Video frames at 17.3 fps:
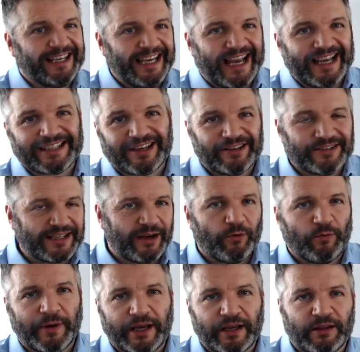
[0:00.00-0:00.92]
Yes, because that
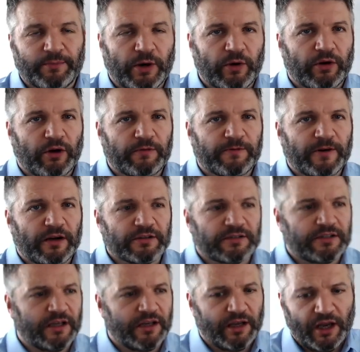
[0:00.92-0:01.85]
will make the boat go
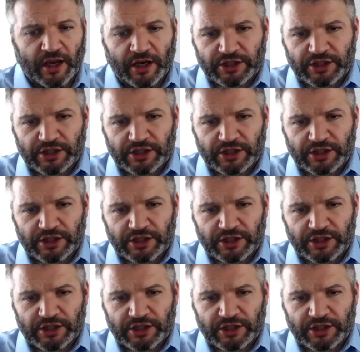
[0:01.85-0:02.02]
faster.